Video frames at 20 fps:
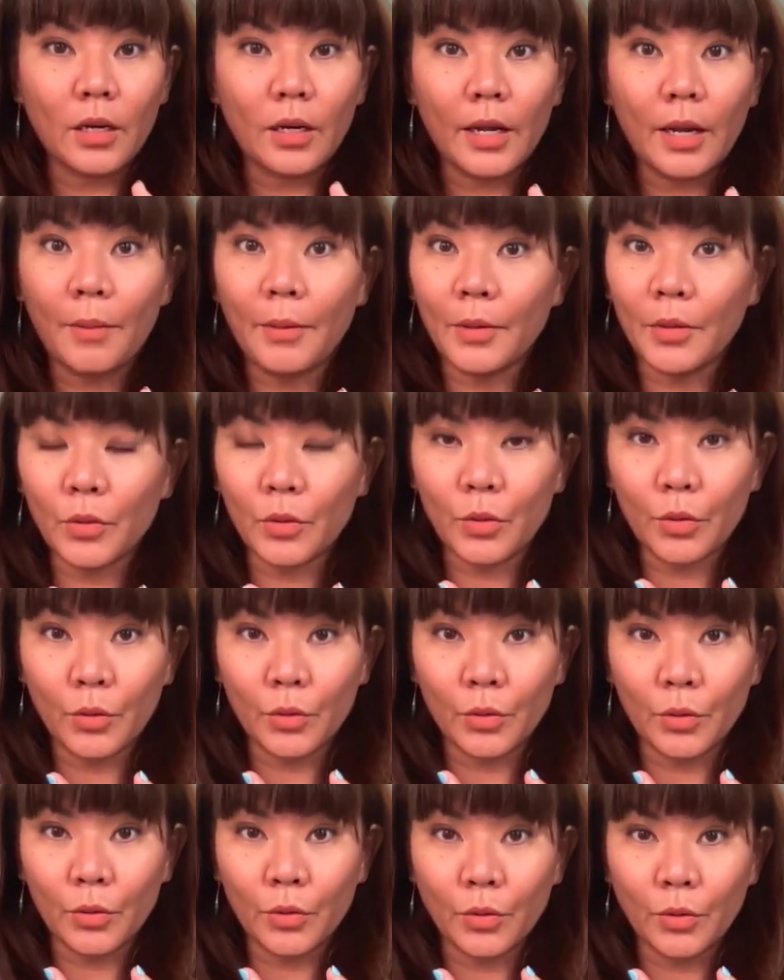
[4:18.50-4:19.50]
help us
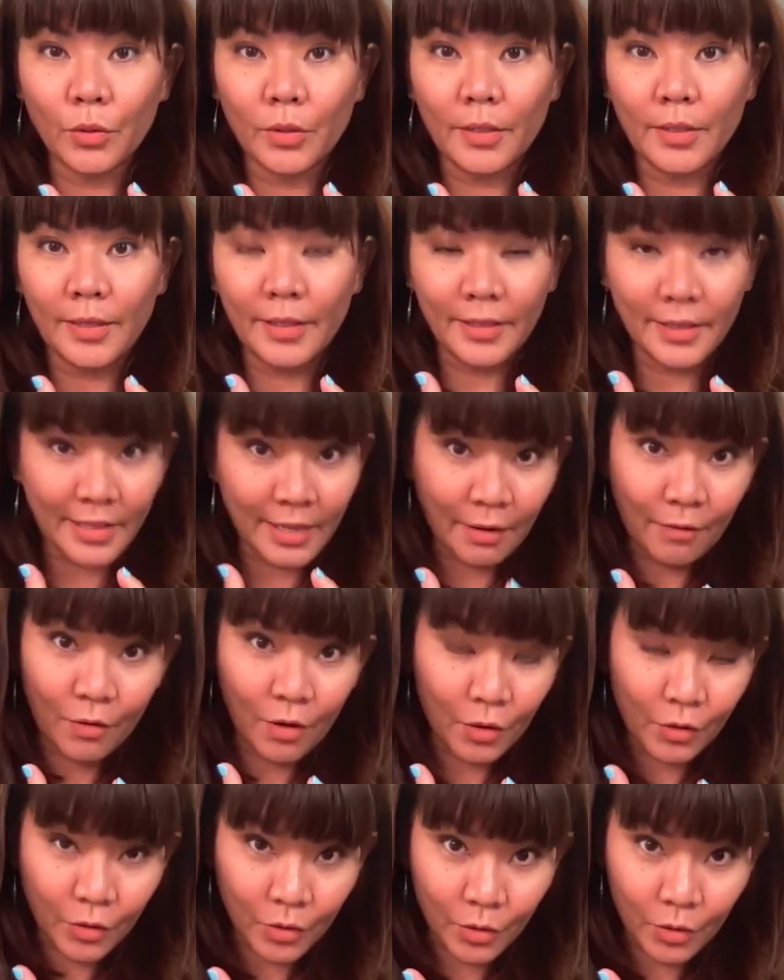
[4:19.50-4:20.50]
to learn
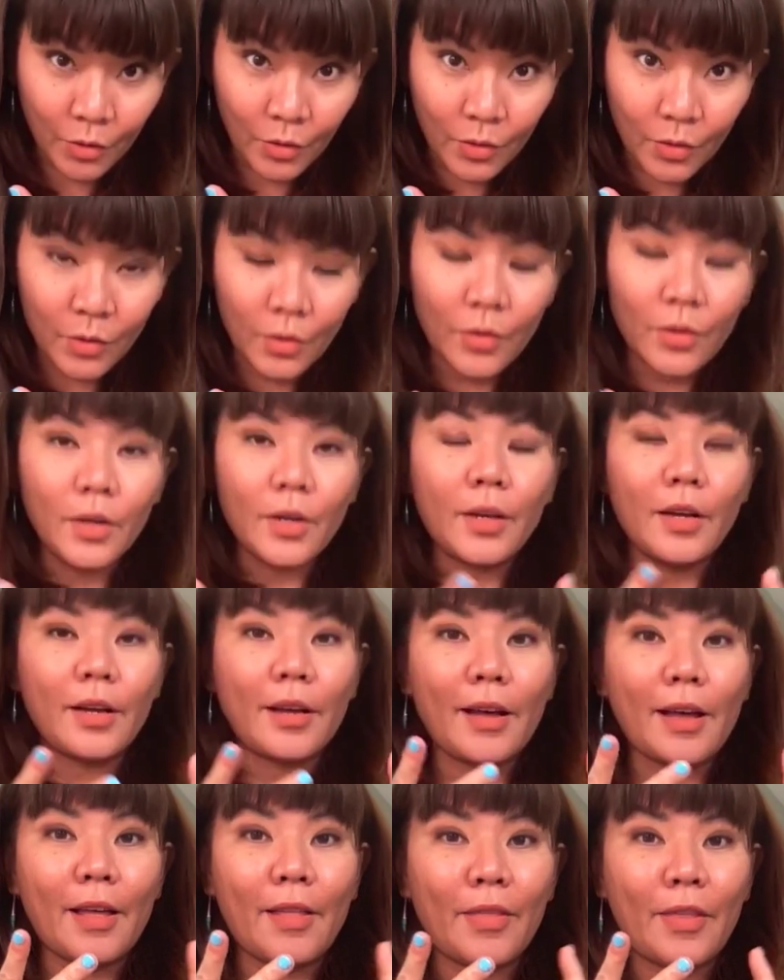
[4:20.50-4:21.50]
self-control
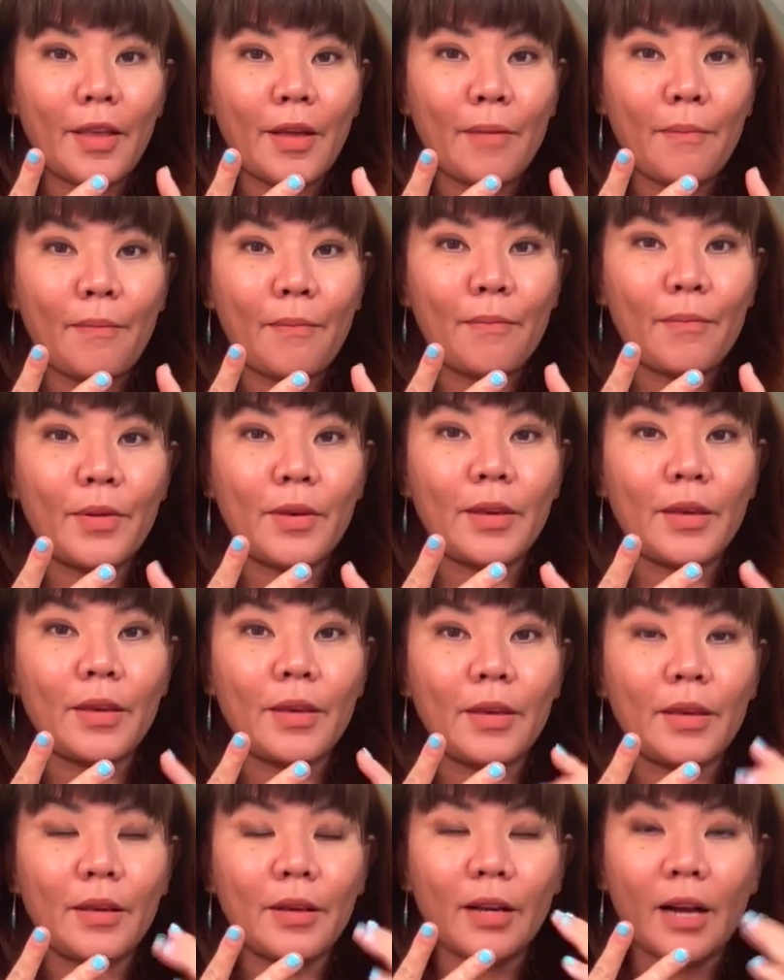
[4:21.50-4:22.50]
and then
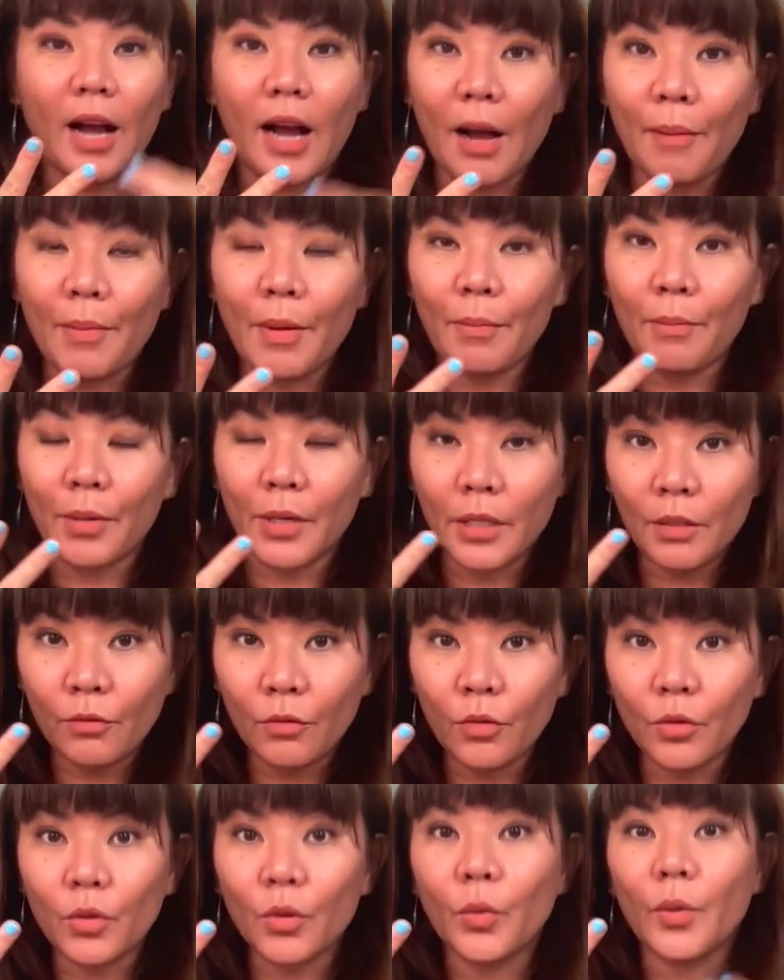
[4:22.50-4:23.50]
be calm and
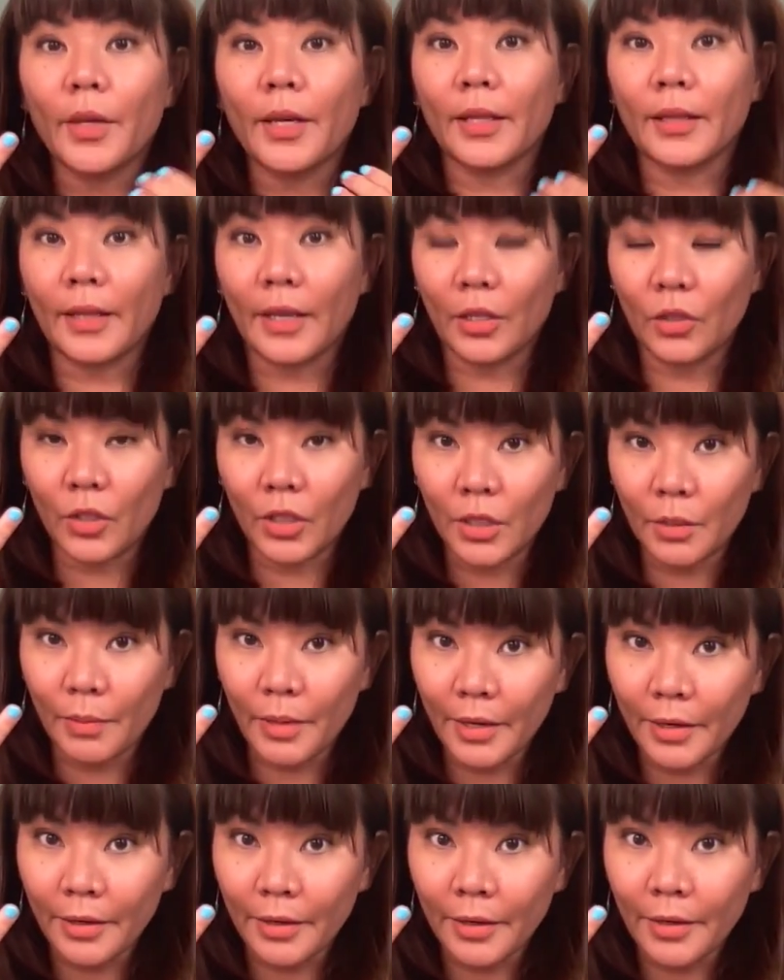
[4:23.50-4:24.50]
peaceful so we can digest
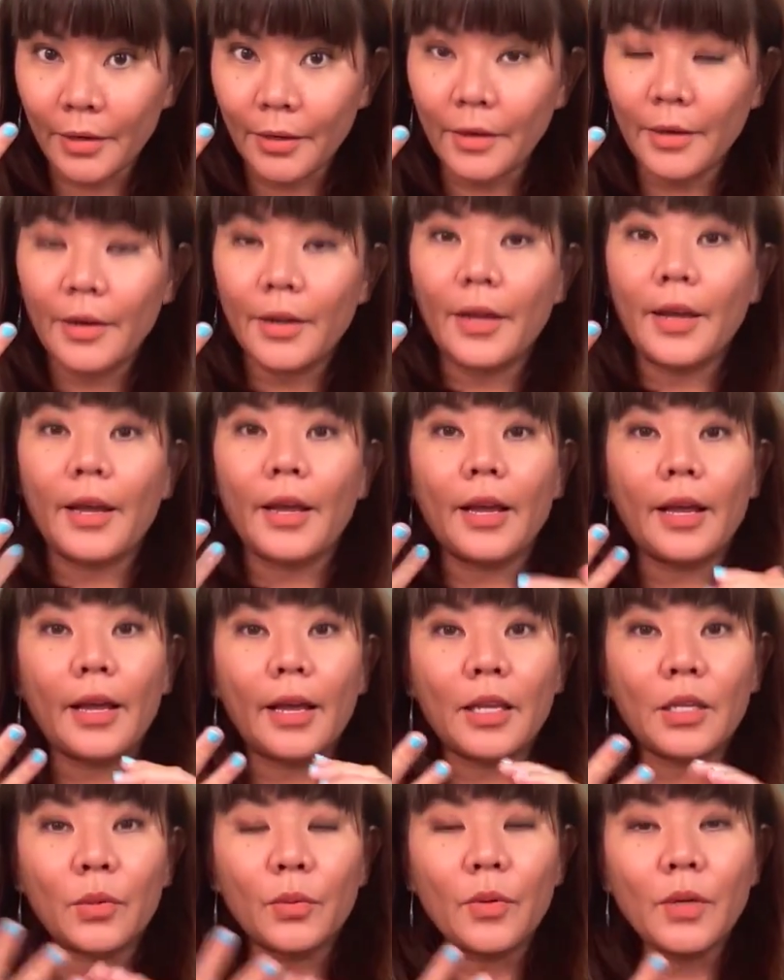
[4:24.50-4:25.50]
better,
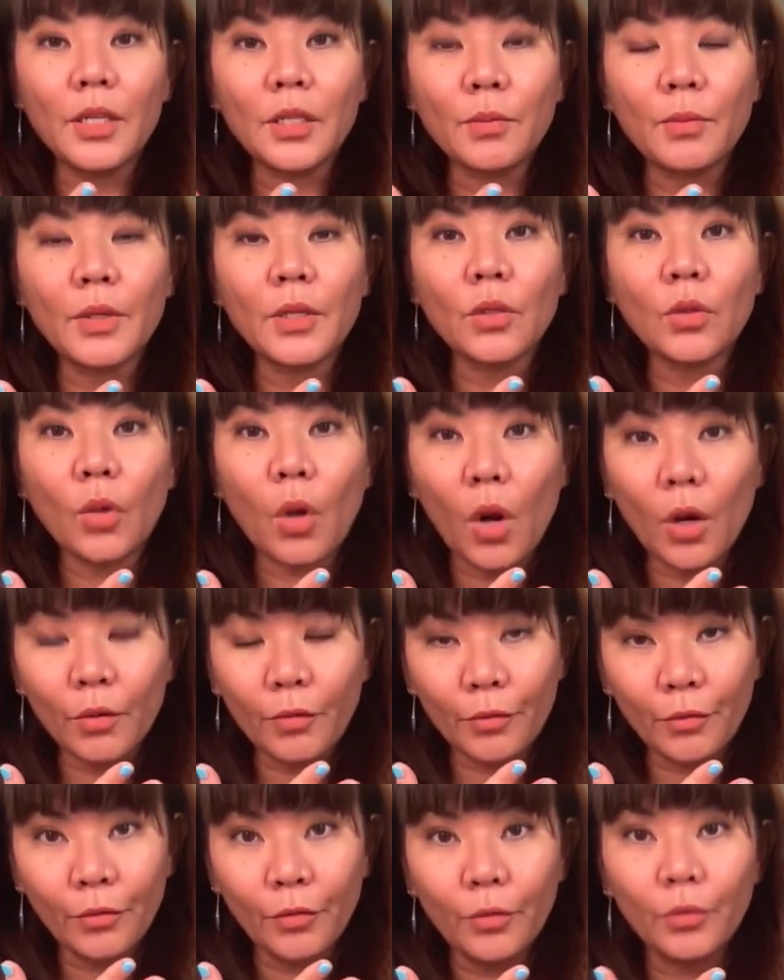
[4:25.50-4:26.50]
as well as being
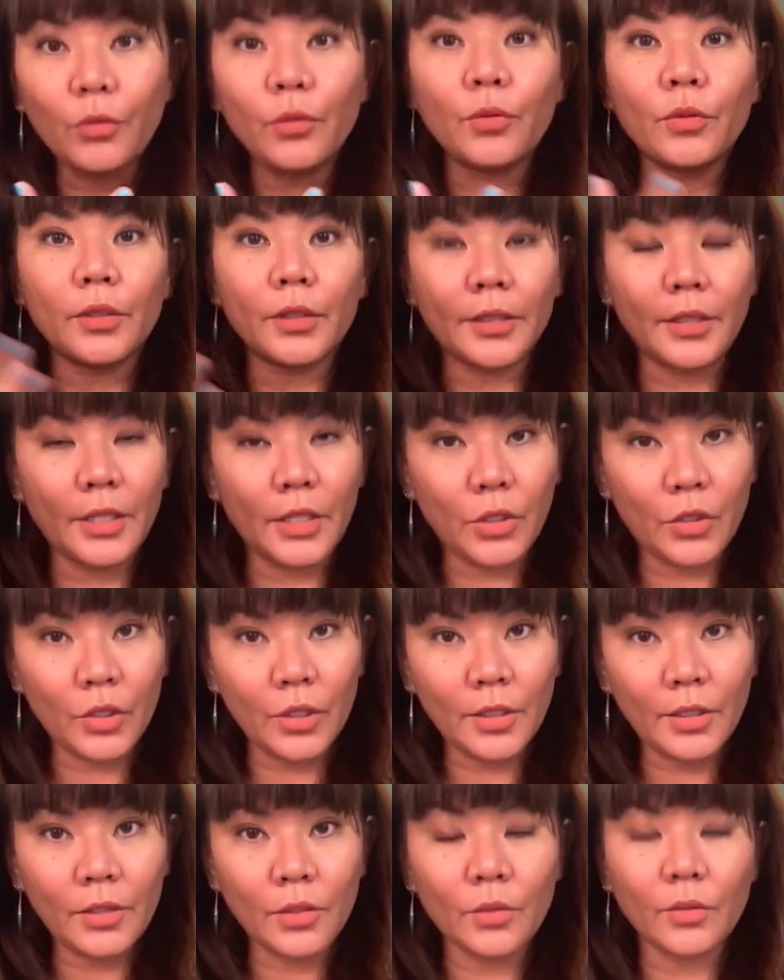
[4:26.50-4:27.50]
thoughtful to the
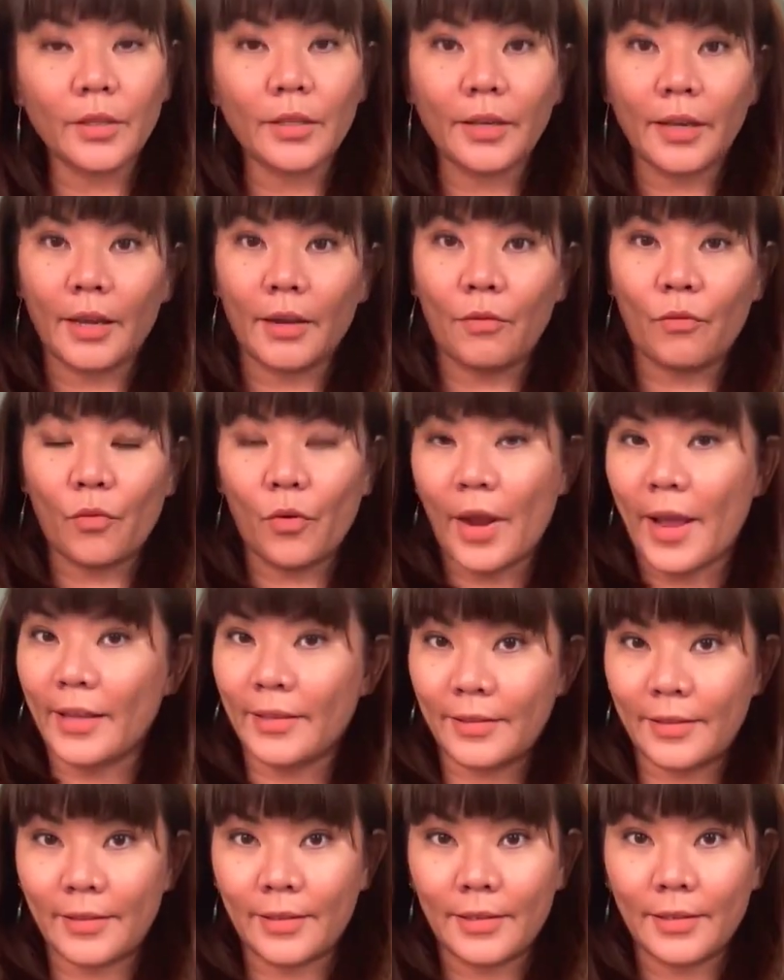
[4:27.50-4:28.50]
teachers so they can
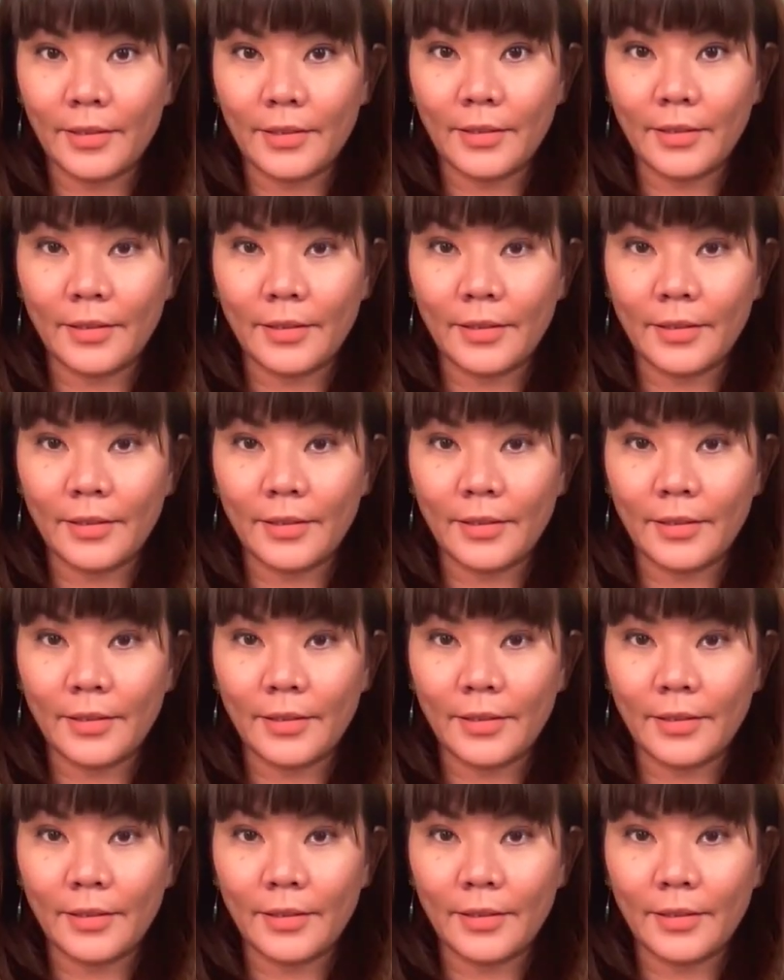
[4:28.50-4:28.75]
rest.